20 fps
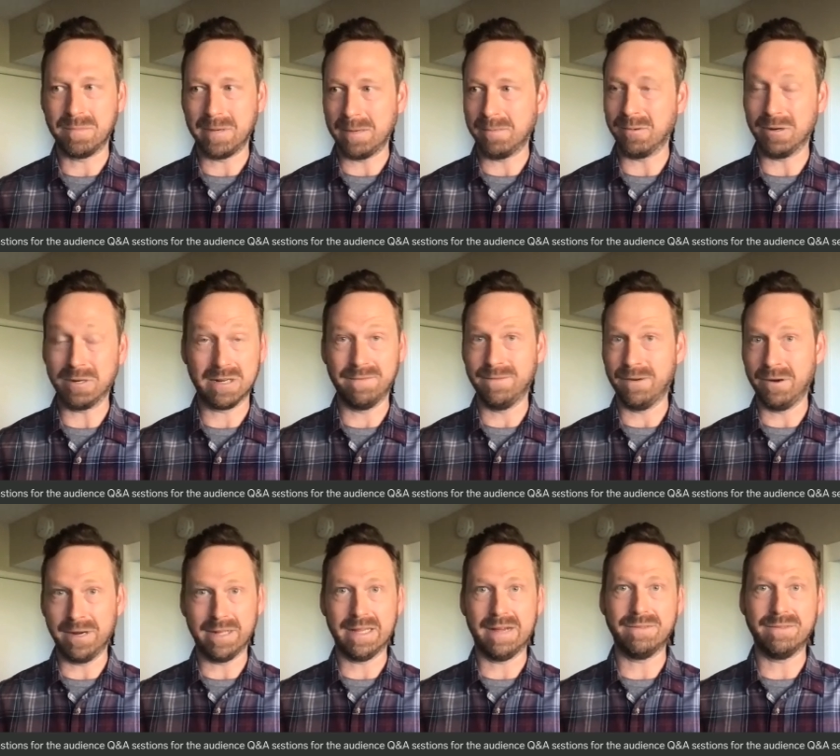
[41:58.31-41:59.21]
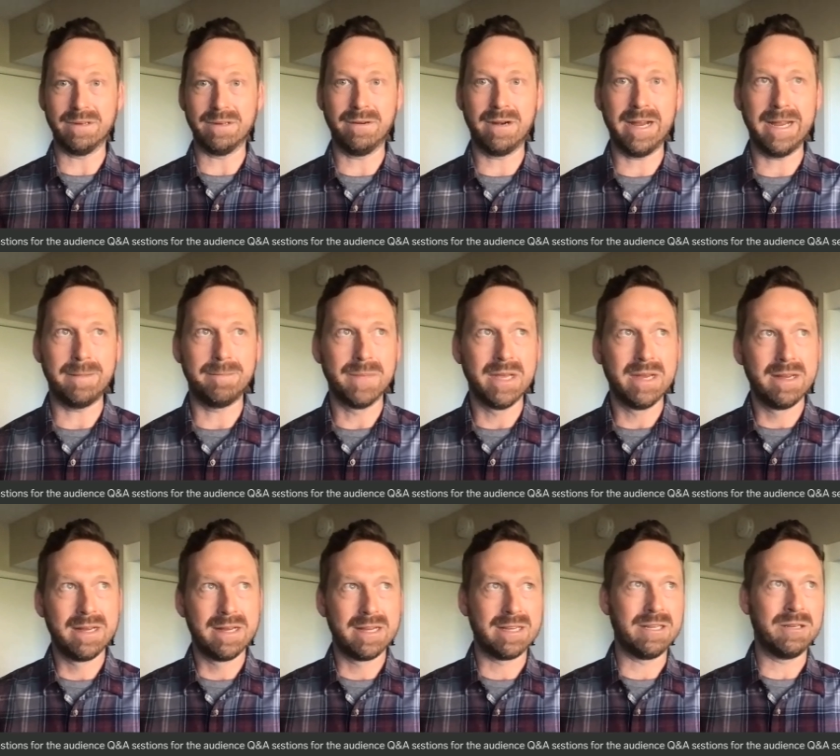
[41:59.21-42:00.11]
people are converting left and right,
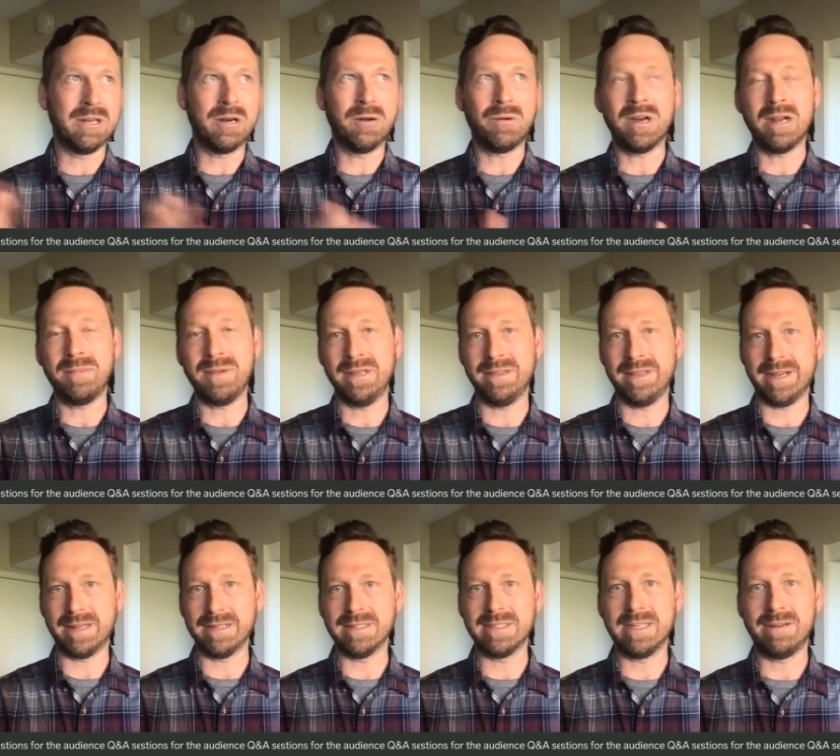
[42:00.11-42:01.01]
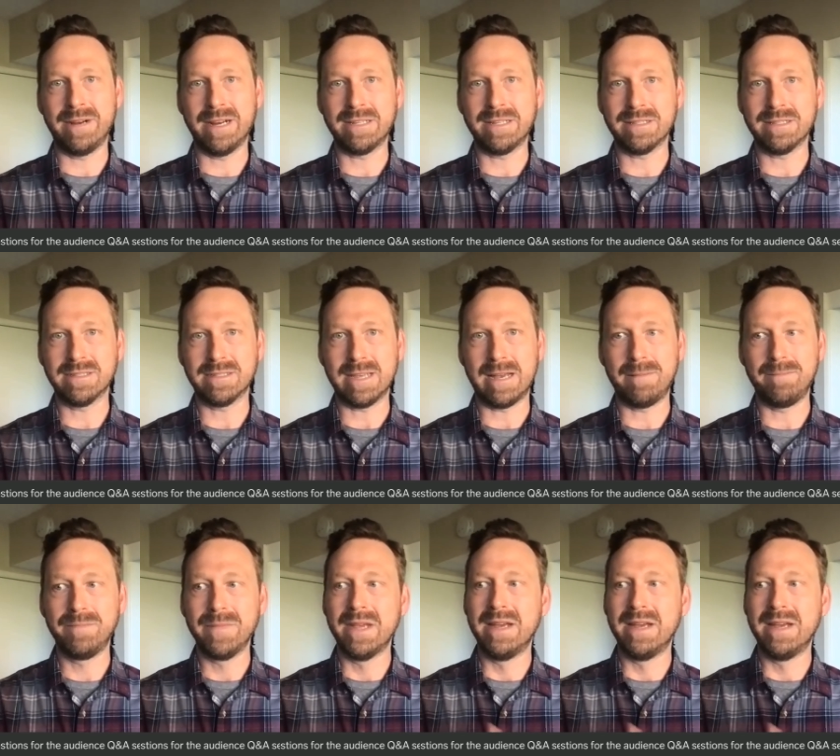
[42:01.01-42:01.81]
you're going to want to be in that consideration set.